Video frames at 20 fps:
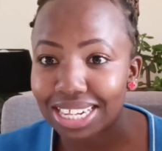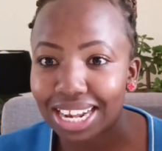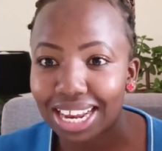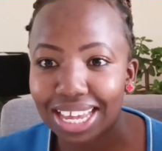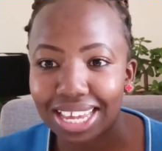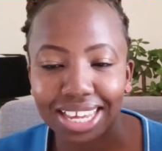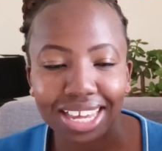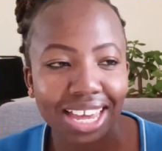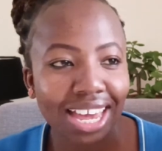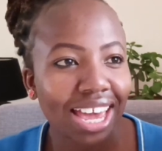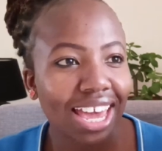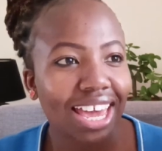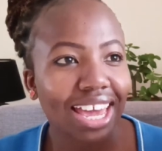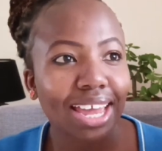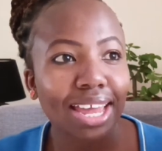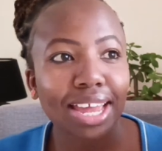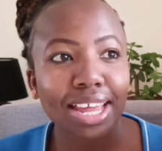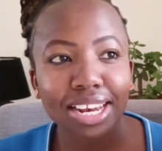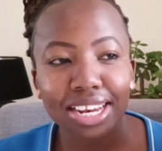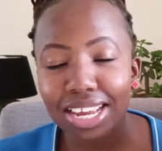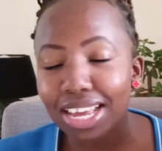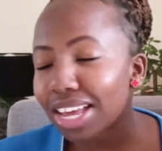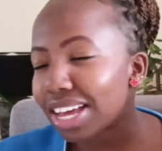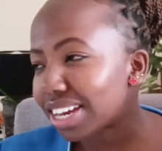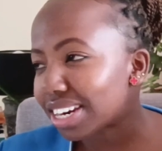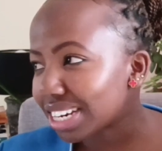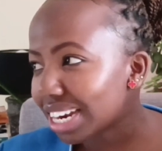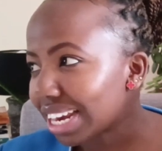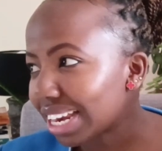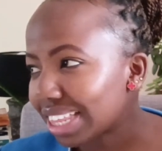And
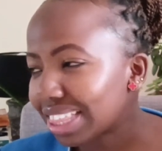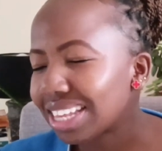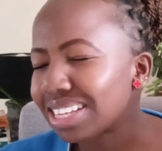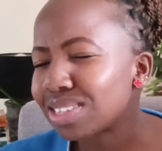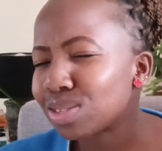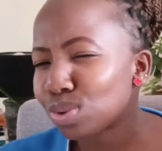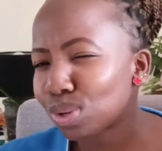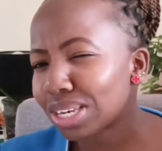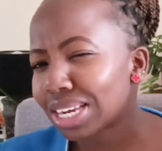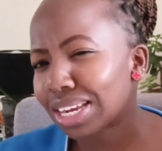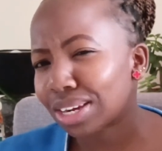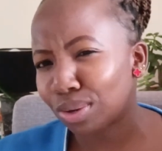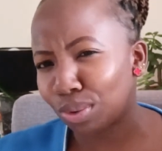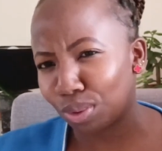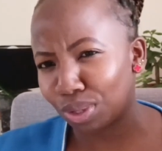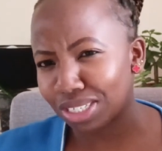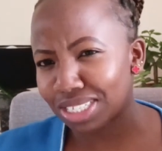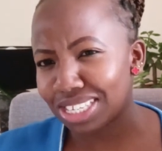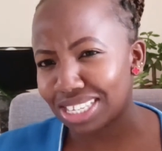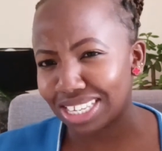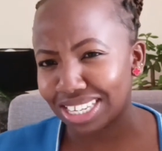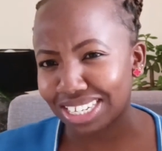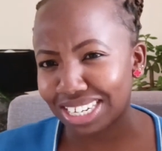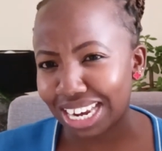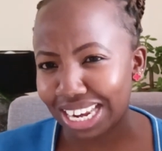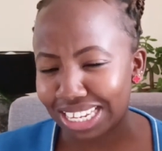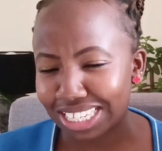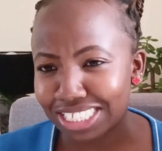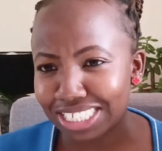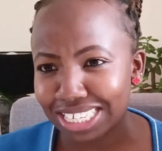really, that's when adulting
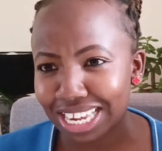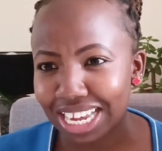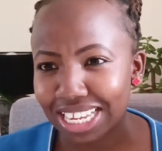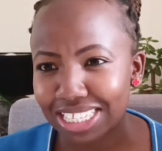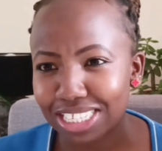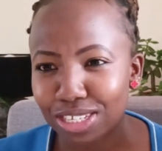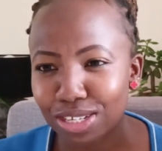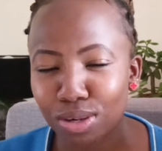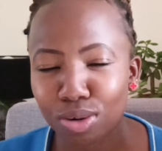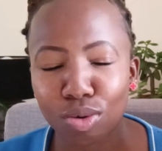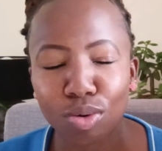really starts,